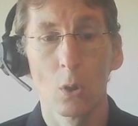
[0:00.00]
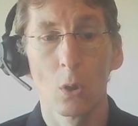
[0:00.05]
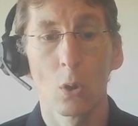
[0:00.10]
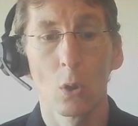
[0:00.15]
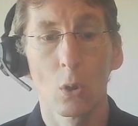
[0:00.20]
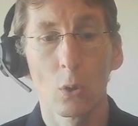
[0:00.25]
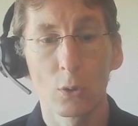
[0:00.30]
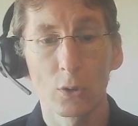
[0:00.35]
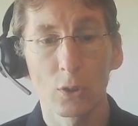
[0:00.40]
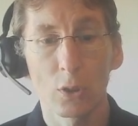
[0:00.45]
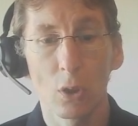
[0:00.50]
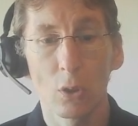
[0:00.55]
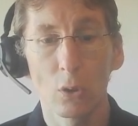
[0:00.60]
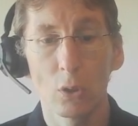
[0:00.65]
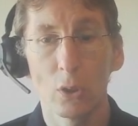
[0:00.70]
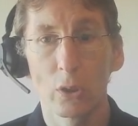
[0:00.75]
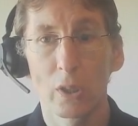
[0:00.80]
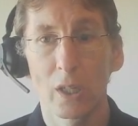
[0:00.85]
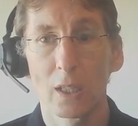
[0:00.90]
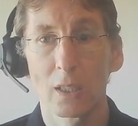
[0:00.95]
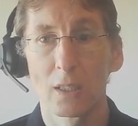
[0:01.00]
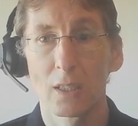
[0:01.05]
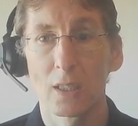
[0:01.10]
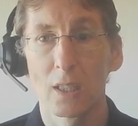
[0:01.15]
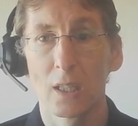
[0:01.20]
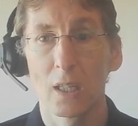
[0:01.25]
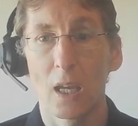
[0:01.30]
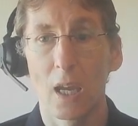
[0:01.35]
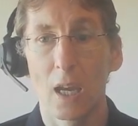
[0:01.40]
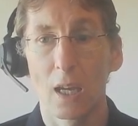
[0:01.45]
Also, you can
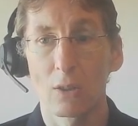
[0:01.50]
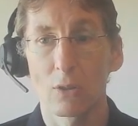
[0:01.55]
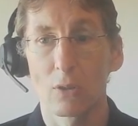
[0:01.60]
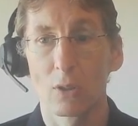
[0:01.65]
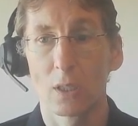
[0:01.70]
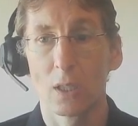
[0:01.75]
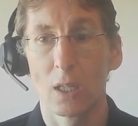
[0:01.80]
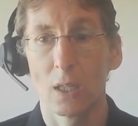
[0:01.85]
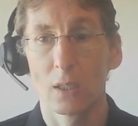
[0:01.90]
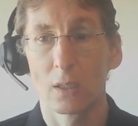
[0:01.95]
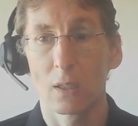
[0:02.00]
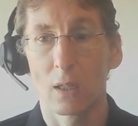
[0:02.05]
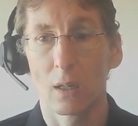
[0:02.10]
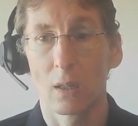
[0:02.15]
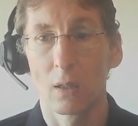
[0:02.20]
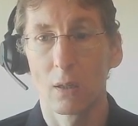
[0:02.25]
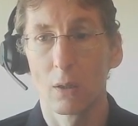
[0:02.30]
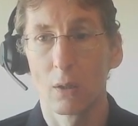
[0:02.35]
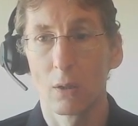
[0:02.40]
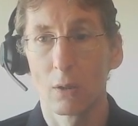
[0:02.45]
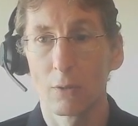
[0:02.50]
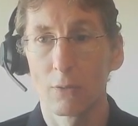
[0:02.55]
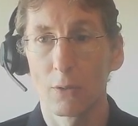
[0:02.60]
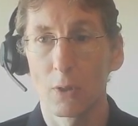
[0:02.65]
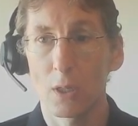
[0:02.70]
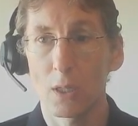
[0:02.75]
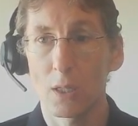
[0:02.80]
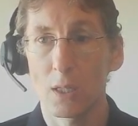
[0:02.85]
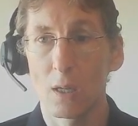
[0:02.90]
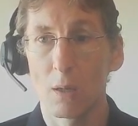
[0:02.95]
see extra data.
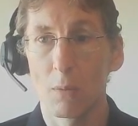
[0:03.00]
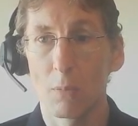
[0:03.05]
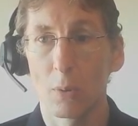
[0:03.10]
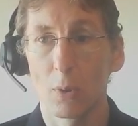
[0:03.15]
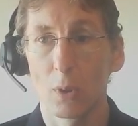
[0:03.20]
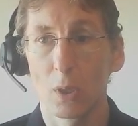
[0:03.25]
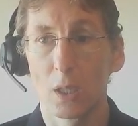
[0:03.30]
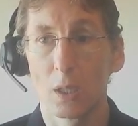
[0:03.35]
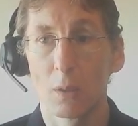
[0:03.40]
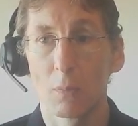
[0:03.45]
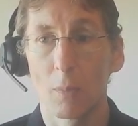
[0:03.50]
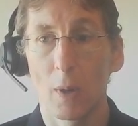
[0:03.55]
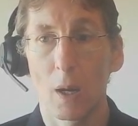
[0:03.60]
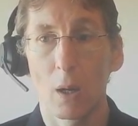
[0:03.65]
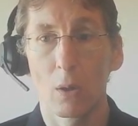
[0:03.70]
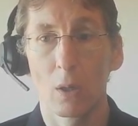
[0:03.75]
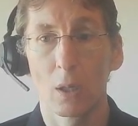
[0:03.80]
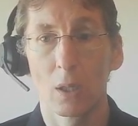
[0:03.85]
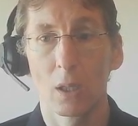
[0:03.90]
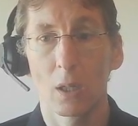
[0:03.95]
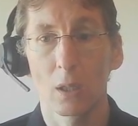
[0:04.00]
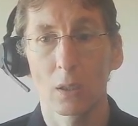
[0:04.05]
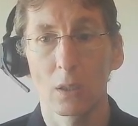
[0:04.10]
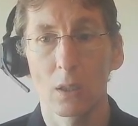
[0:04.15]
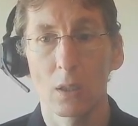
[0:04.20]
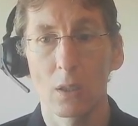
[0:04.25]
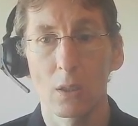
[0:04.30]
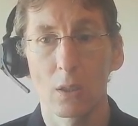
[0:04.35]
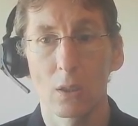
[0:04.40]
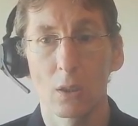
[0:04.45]
For example, in power
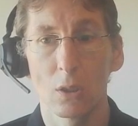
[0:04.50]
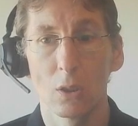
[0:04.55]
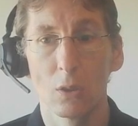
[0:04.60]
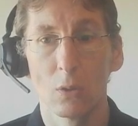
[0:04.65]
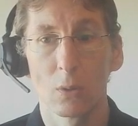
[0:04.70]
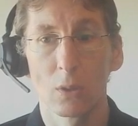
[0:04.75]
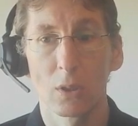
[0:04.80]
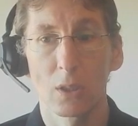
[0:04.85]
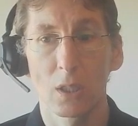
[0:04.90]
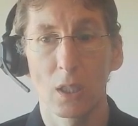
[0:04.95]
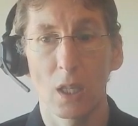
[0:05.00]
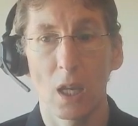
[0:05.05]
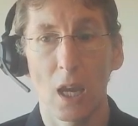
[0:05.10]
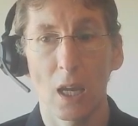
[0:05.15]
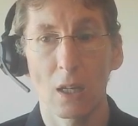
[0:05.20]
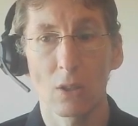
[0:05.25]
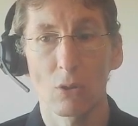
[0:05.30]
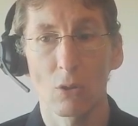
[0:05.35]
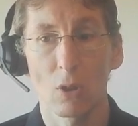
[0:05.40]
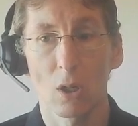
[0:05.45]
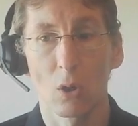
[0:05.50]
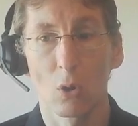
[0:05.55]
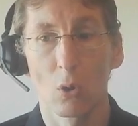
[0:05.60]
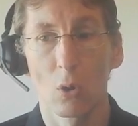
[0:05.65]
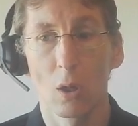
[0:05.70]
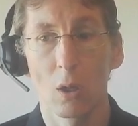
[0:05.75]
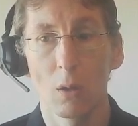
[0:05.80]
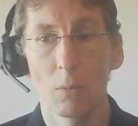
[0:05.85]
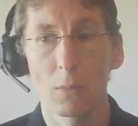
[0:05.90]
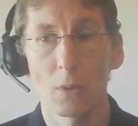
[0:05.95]
inductors, you will see extra
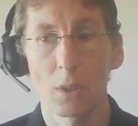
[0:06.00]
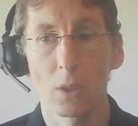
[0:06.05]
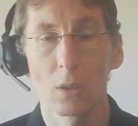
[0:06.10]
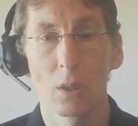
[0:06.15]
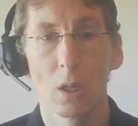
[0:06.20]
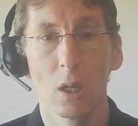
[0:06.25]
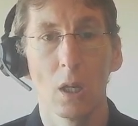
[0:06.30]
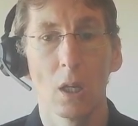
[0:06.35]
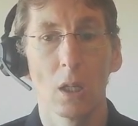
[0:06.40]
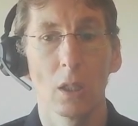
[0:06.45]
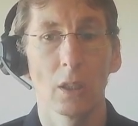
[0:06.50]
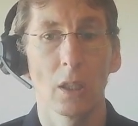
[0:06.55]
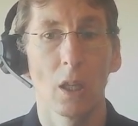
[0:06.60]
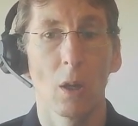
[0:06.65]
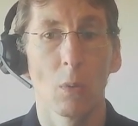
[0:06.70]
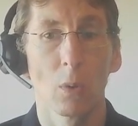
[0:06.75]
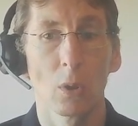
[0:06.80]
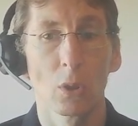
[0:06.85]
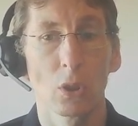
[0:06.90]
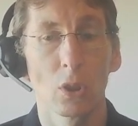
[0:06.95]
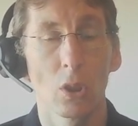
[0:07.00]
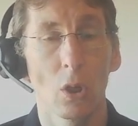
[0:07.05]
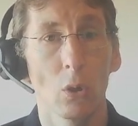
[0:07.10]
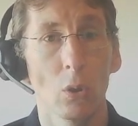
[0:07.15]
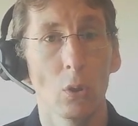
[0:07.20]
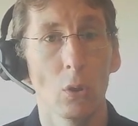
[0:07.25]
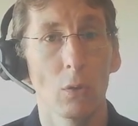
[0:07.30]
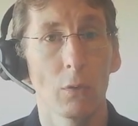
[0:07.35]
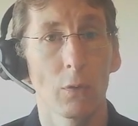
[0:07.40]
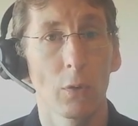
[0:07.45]
columns that will show
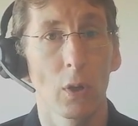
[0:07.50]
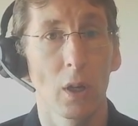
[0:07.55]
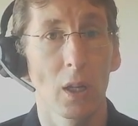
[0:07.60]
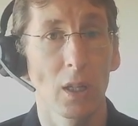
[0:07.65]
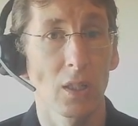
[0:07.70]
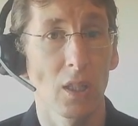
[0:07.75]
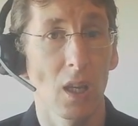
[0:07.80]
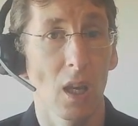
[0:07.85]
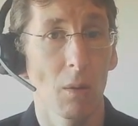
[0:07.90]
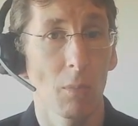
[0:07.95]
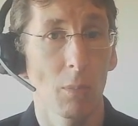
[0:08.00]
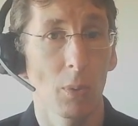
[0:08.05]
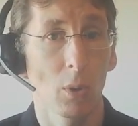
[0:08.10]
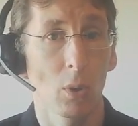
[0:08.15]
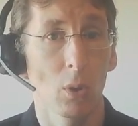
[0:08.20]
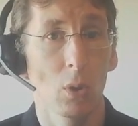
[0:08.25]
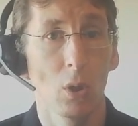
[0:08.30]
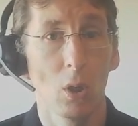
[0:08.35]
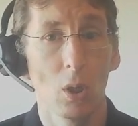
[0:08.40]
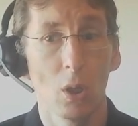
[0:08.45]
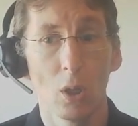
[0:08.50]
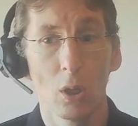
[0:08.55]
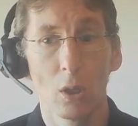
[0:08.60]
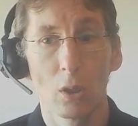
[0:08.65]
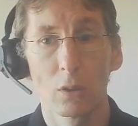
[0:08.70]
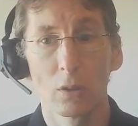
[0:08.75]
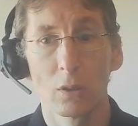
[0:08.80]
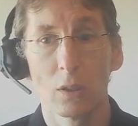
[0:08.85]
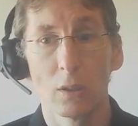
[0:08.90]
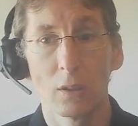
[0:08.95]
you, for example,
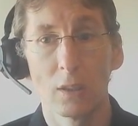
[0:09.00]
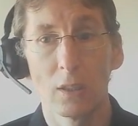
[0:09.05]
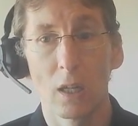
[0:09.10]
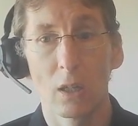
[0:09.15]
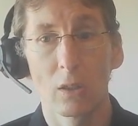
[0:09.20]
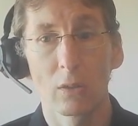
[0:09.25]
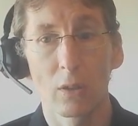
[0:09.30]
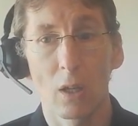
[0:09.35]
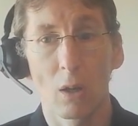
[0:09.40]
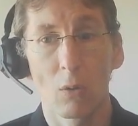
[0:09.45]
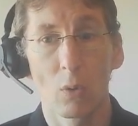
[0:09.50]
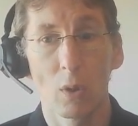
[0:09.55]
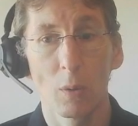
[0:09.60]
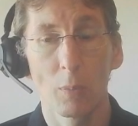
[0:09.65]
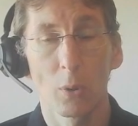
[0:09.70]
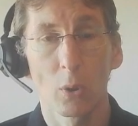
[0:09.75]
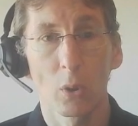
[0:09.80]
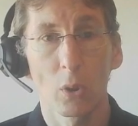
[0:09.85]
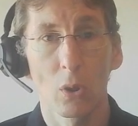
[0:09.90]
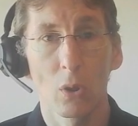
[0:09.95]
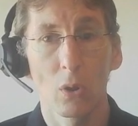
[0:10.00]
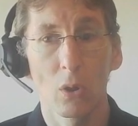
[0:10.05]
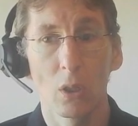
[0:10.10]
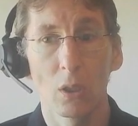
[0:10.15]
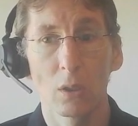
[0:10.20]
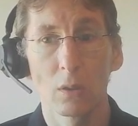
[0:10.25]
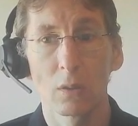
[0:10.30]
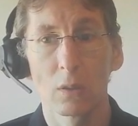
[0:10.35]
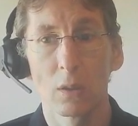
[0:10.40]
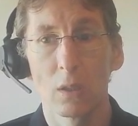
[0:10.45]
the delta ripple
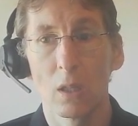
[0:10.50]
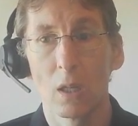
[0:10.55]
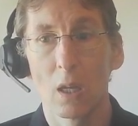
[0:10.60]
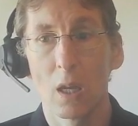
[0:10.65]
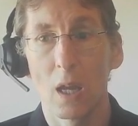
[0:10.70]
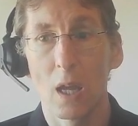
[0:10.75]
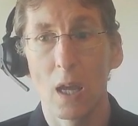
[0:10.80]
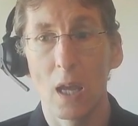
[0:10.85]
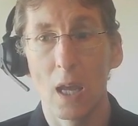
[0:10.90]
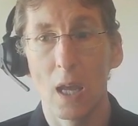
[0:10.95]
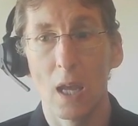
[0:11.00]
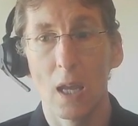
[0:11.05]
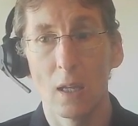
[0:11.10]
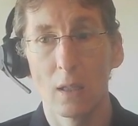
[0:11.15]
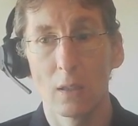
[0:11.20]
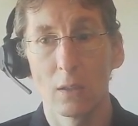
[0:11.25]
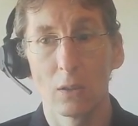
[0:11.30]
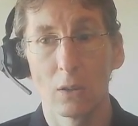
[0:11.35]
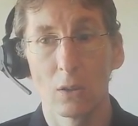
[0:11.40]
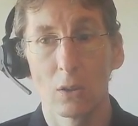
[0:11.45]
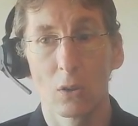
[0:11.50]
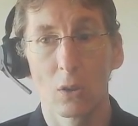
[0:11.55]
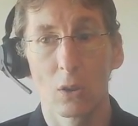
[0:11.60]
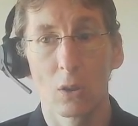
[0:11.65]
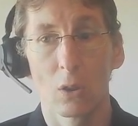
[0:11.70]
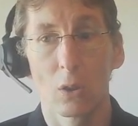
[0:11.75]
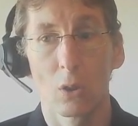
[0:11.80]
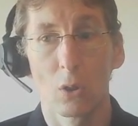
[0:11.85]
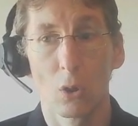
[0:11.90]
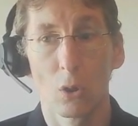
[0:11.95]
current and
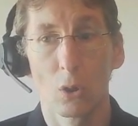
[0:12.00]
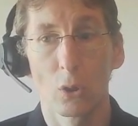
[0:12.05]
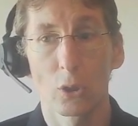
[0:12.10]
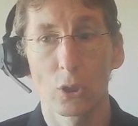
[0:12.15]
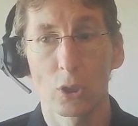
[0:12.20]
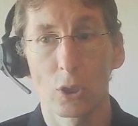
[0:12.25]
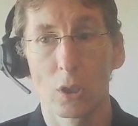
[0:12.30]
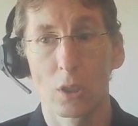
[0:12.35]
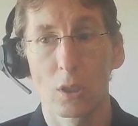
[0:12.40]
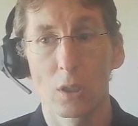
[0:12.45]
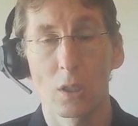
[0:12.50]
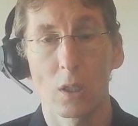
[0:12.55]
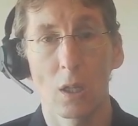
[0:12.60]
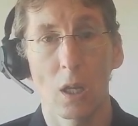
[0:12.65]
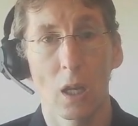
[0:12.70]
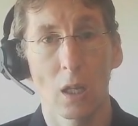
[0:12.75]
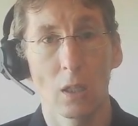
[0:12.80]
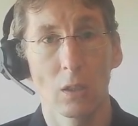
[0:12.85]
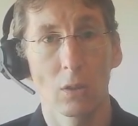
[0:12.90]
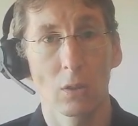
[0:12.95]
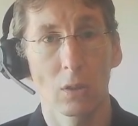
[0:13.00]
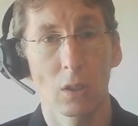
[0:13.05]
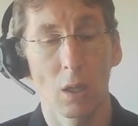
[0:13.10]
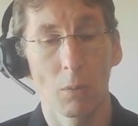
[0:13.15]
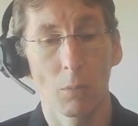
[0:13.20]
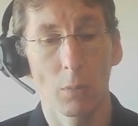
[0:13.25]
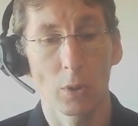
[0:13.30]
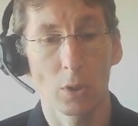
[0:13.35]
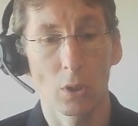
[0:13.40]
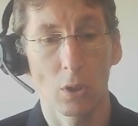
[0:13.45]
your losses and your
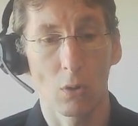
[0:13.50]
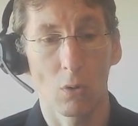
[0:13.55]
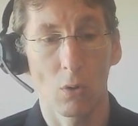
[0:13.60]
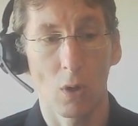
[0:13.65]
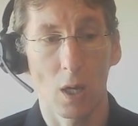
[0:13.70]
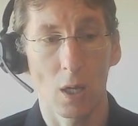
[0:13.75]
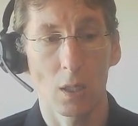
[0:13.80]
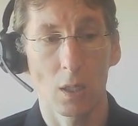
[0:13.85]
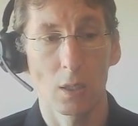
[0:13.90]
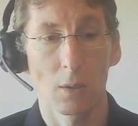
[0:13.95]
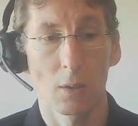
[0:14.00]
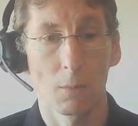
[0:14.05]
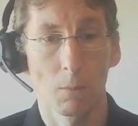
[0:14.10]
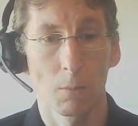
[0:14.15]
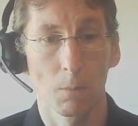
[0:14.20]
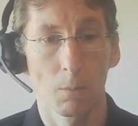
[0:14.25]
temperature rise.